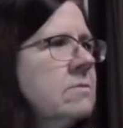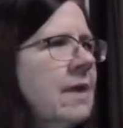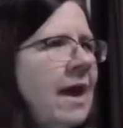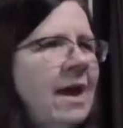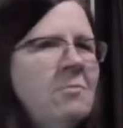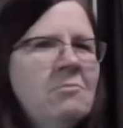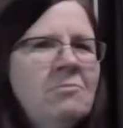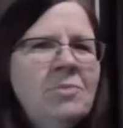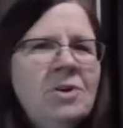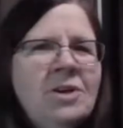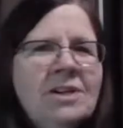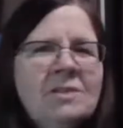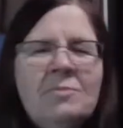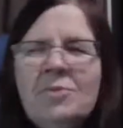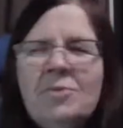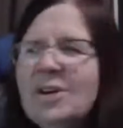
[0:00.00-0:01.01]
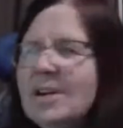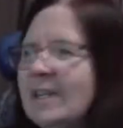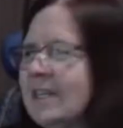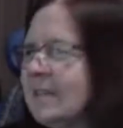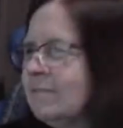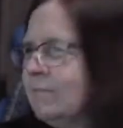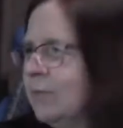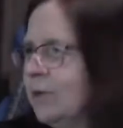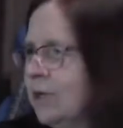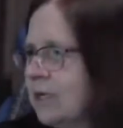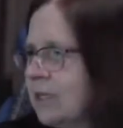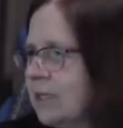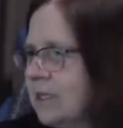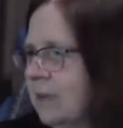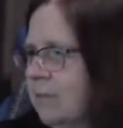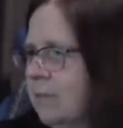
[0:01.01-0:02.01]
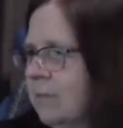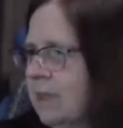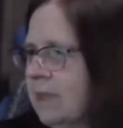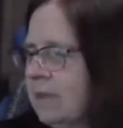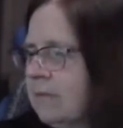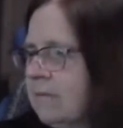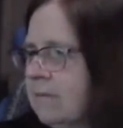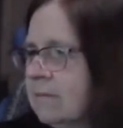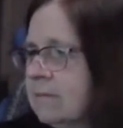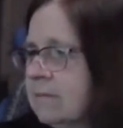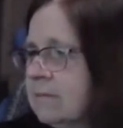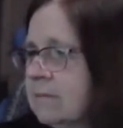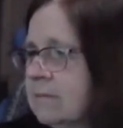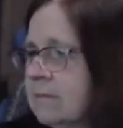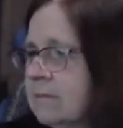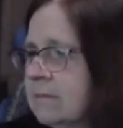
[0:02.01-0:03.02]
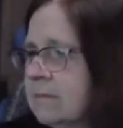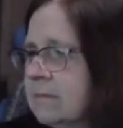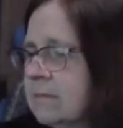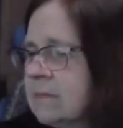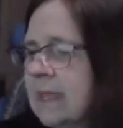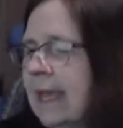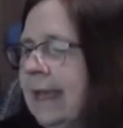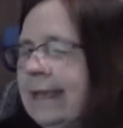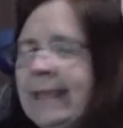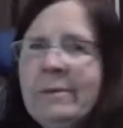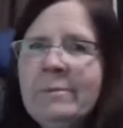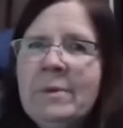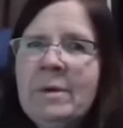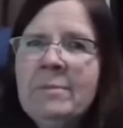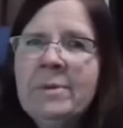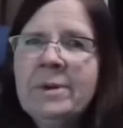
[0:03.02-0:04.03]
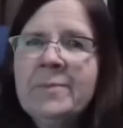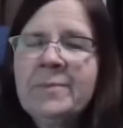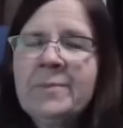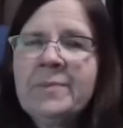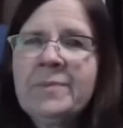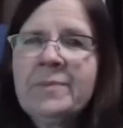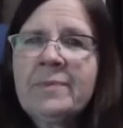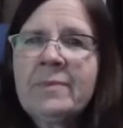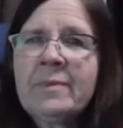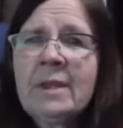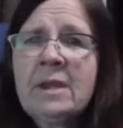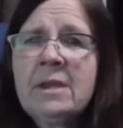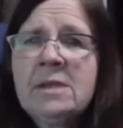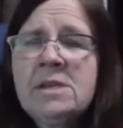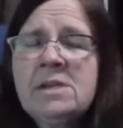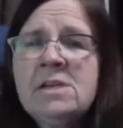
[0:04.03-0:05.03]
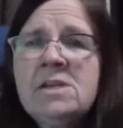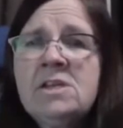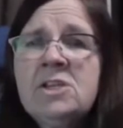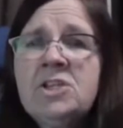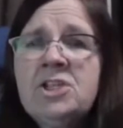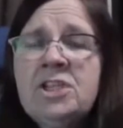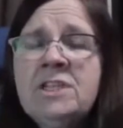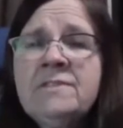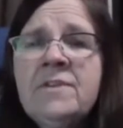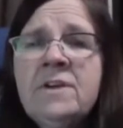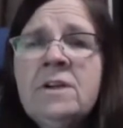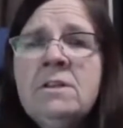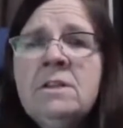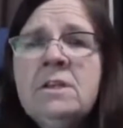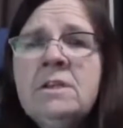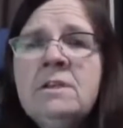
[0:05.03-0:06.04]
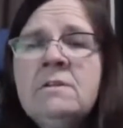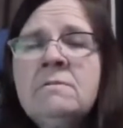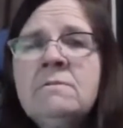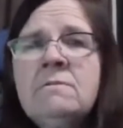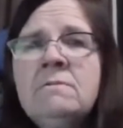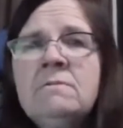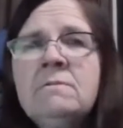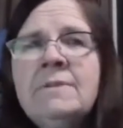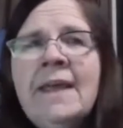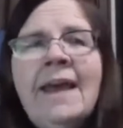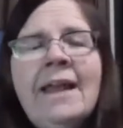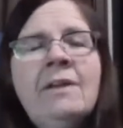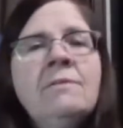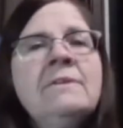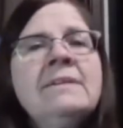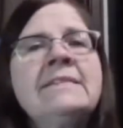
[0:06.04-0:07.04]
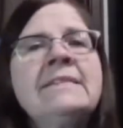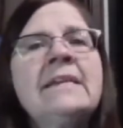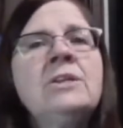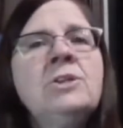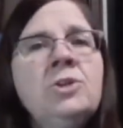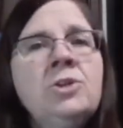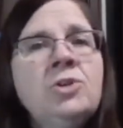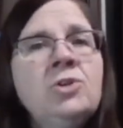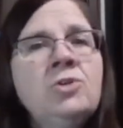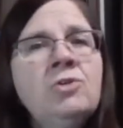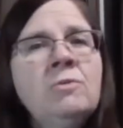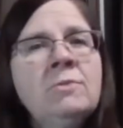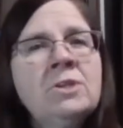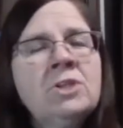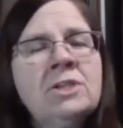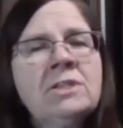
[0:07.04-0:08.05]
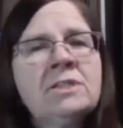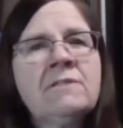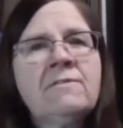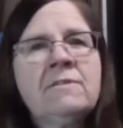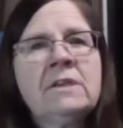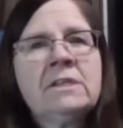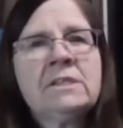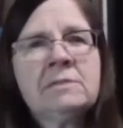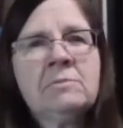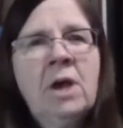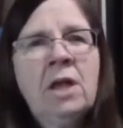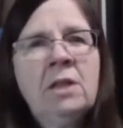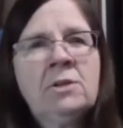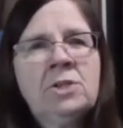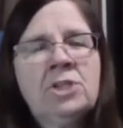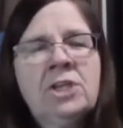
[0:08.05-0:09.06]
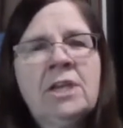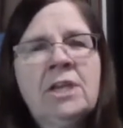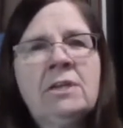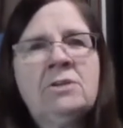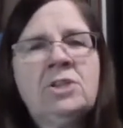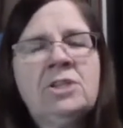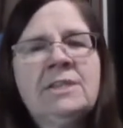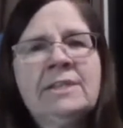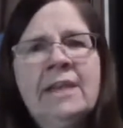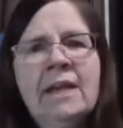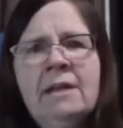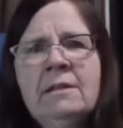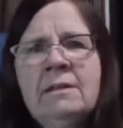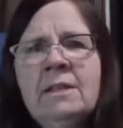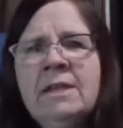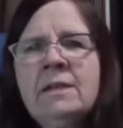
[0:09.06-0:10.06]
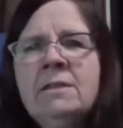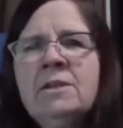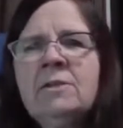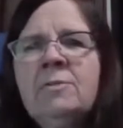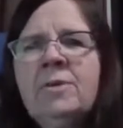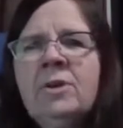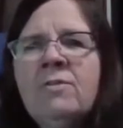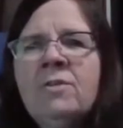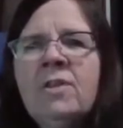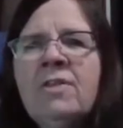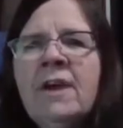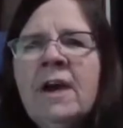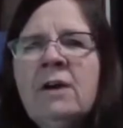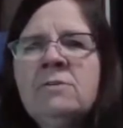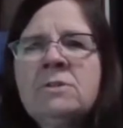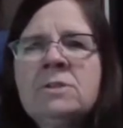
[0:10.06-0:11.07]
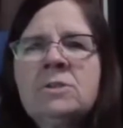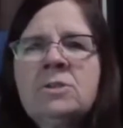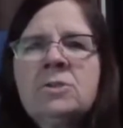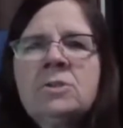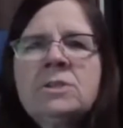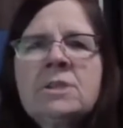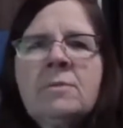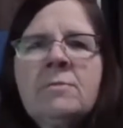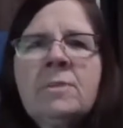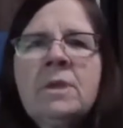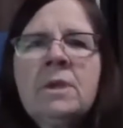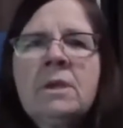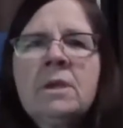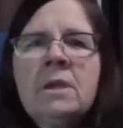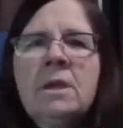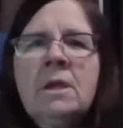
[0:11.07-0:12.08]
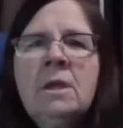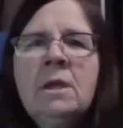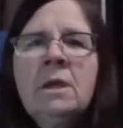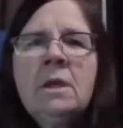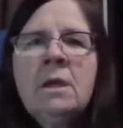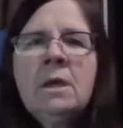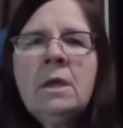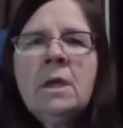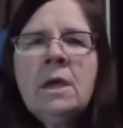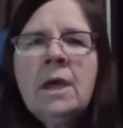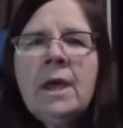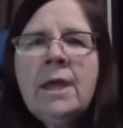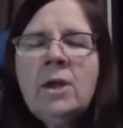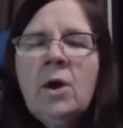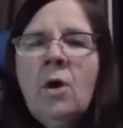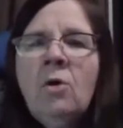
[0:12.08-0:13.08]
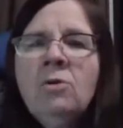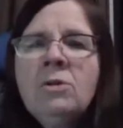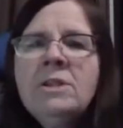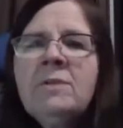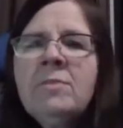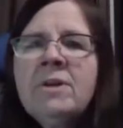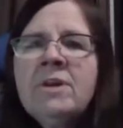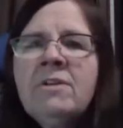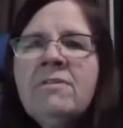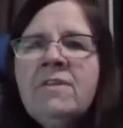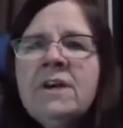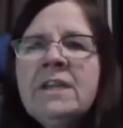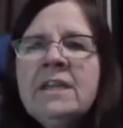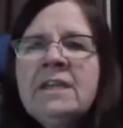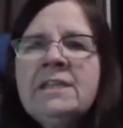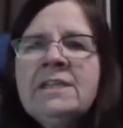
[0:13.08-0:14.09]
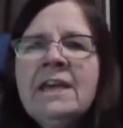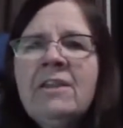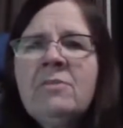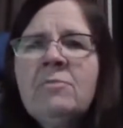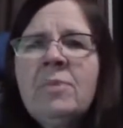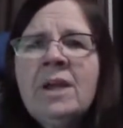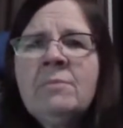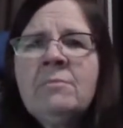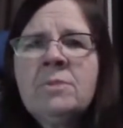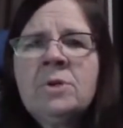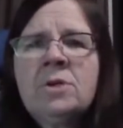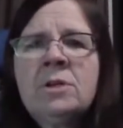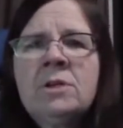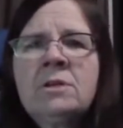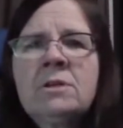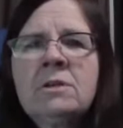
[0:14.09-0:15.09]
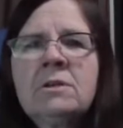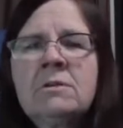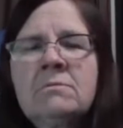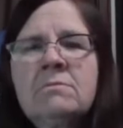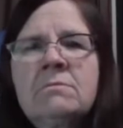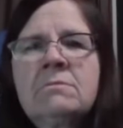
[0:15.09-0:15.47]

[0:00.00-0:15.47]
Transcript: I'm booked something. I can't remember. She's fairly, not, I don't want to say new, but she's a smaller channel. She's got like a little bit over 1,000 or something. An oldie but a funny, Death by Murder.